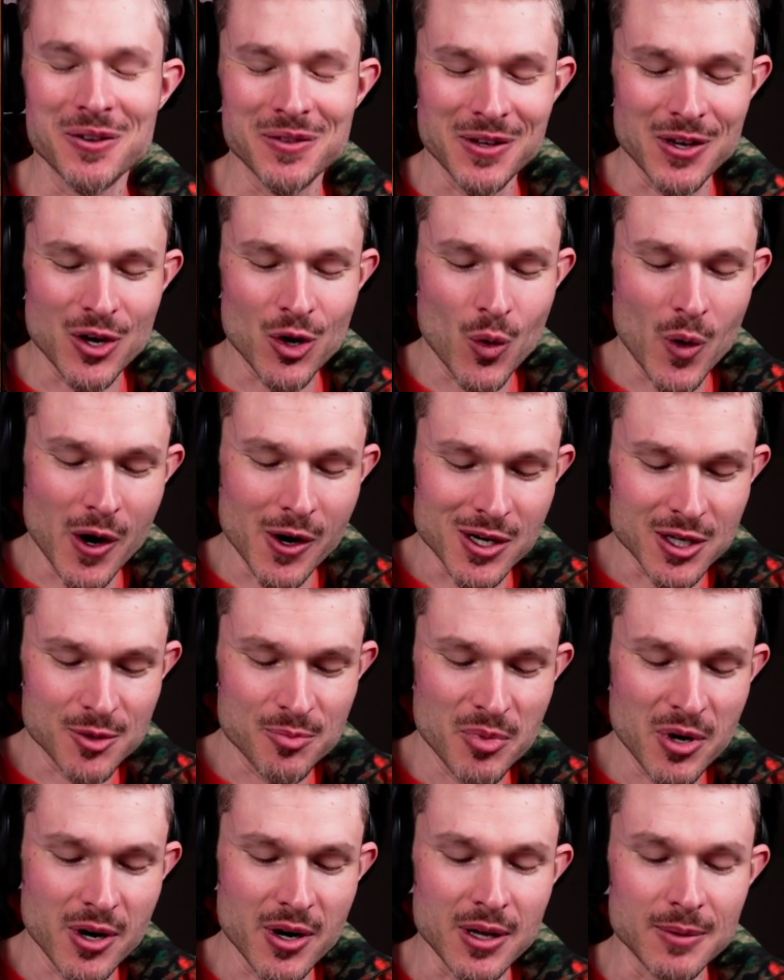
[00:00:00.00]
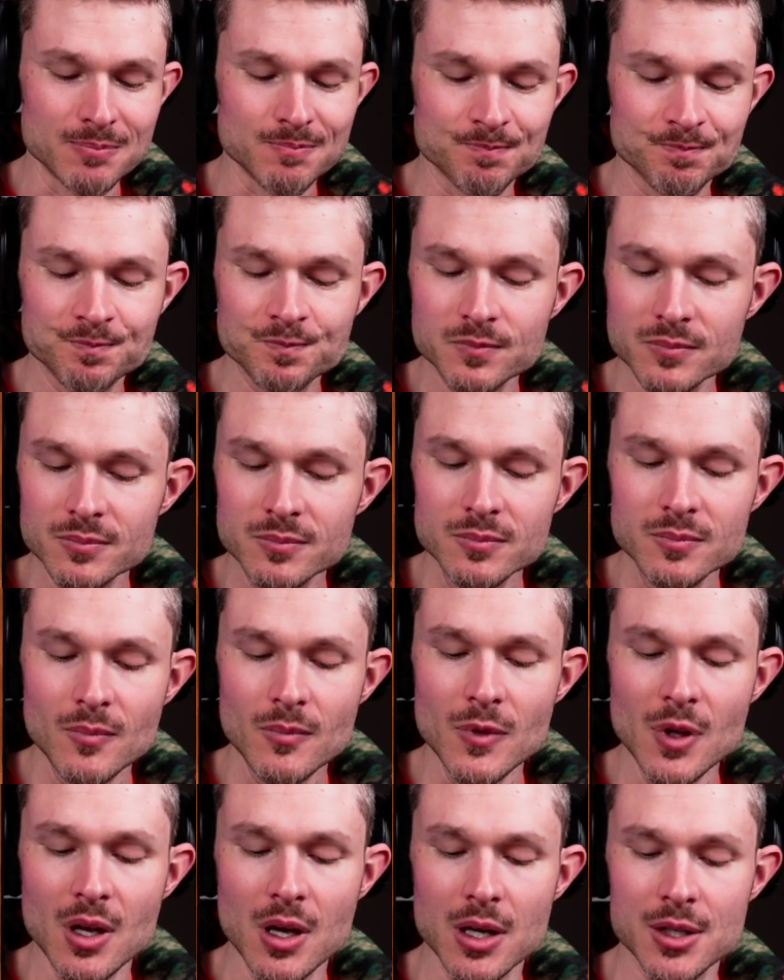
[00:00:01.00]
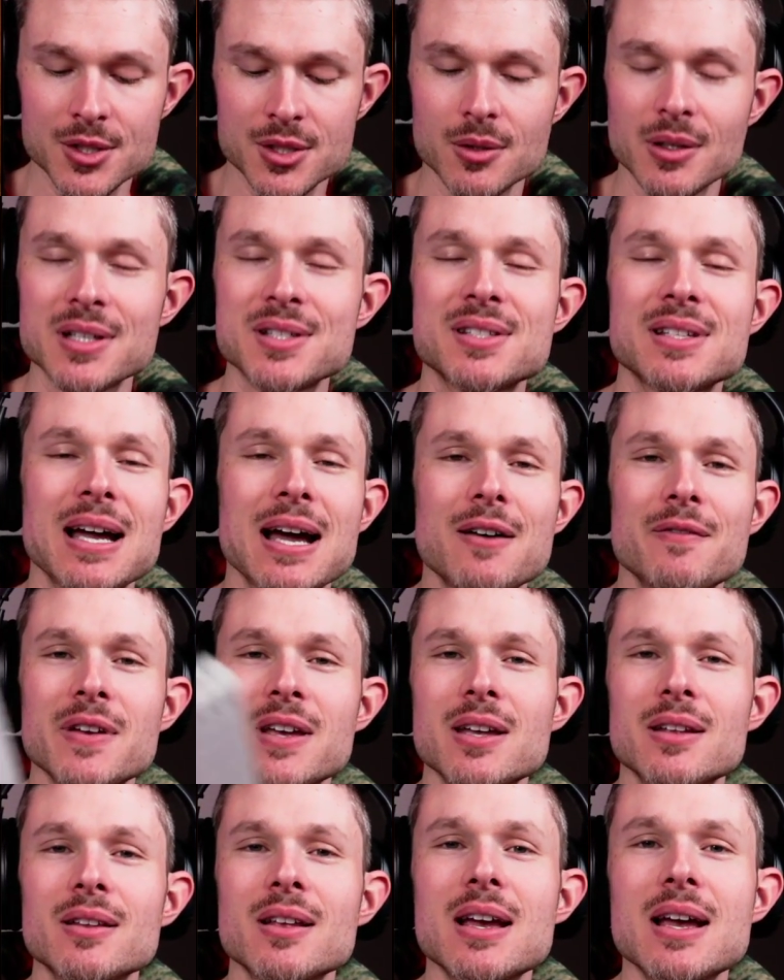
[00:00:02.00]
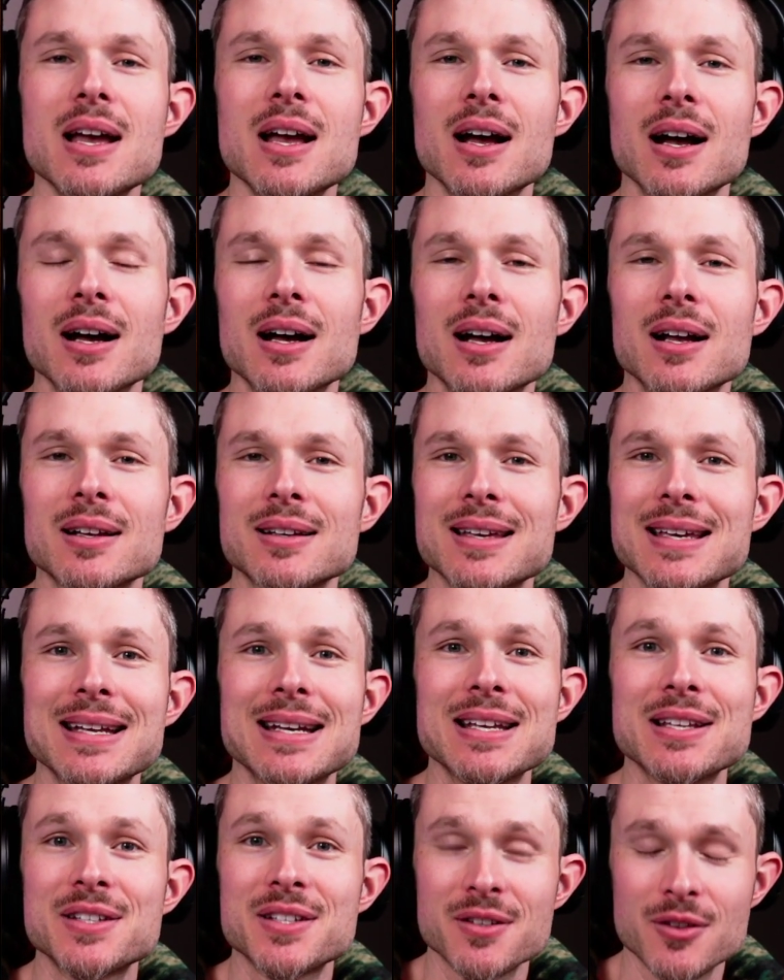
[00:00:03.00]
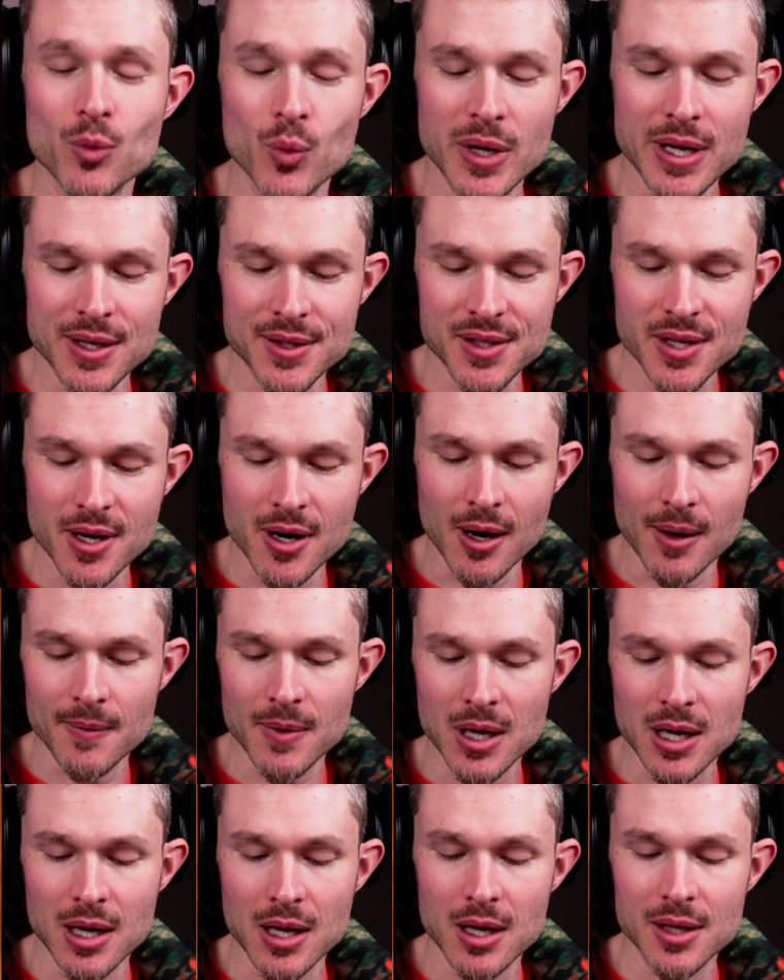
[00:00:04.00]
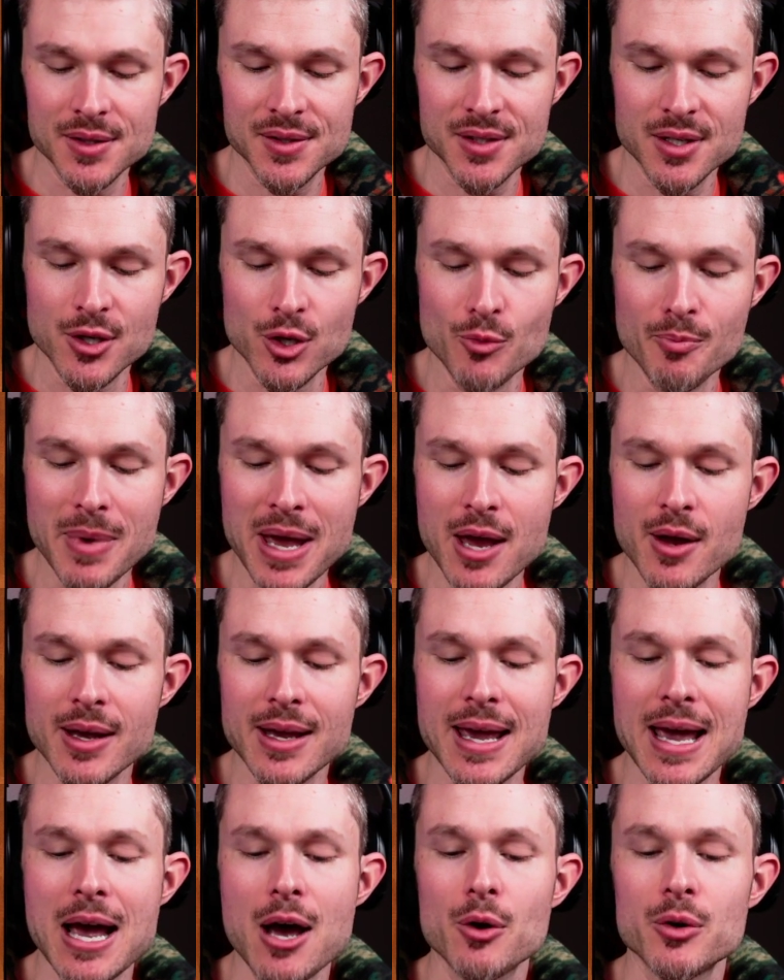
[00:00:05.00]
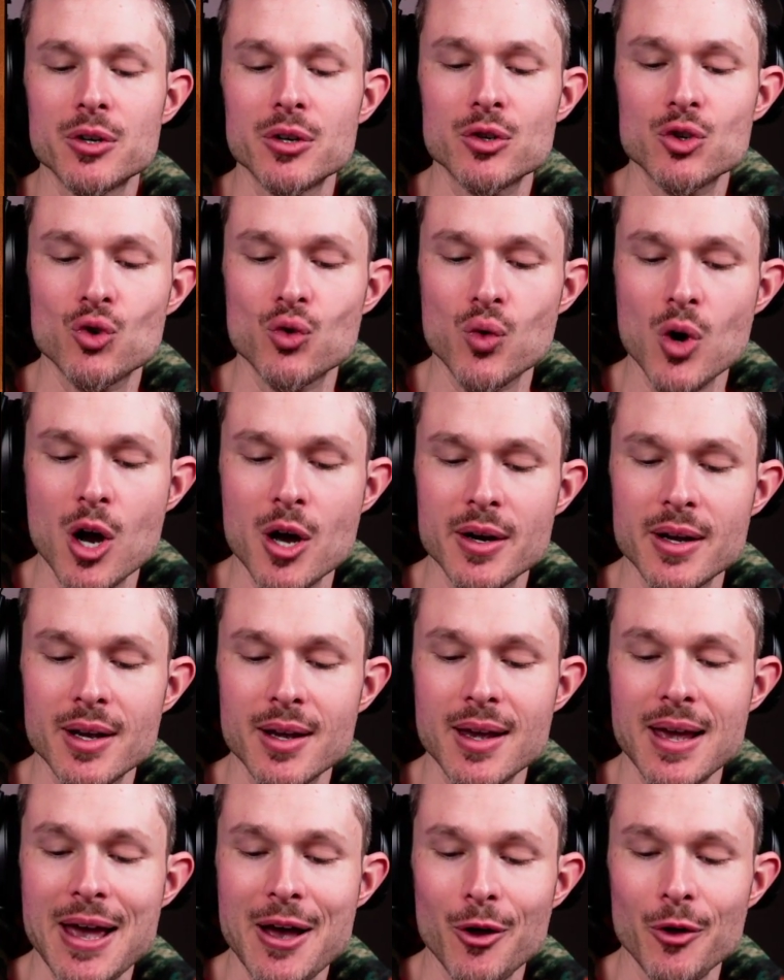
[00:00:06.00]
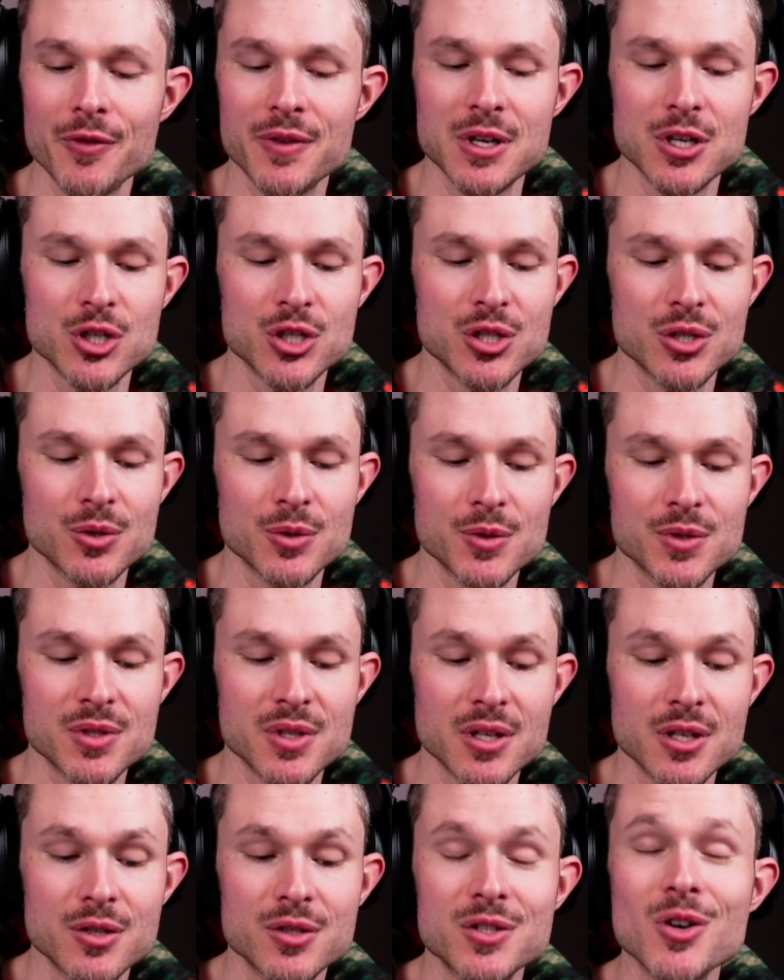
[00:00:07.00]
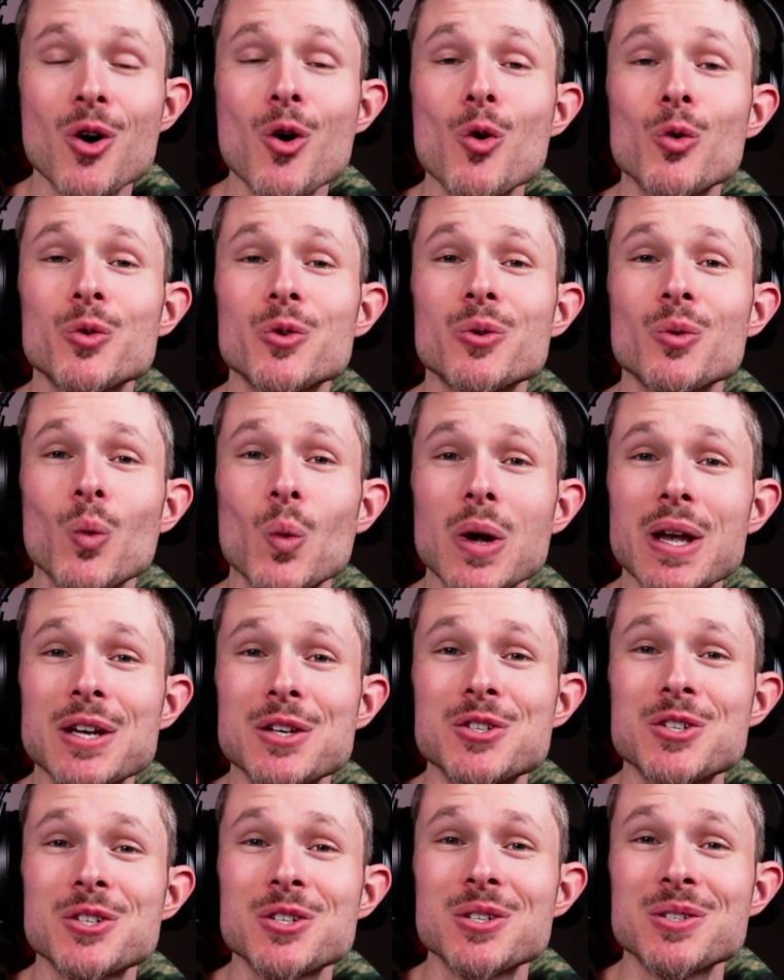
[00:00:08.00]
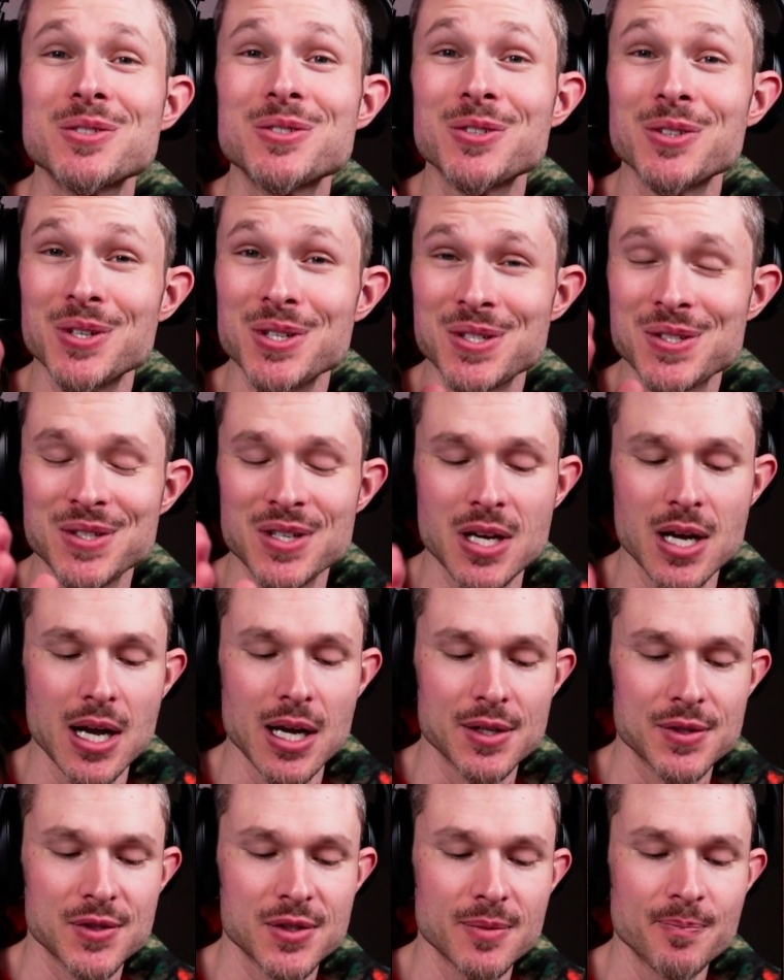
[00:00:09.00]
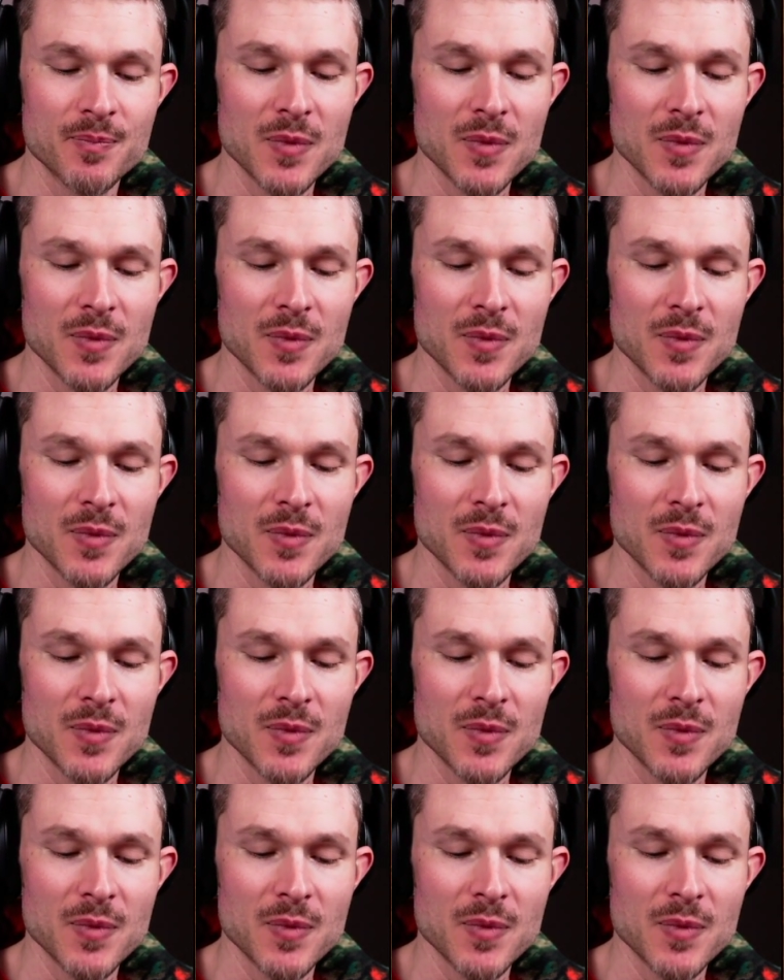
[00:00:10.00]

the Aquarius period. So let's dive in, get into the weeds here. So you may encounter chronic health issues that you don't wish to discuss.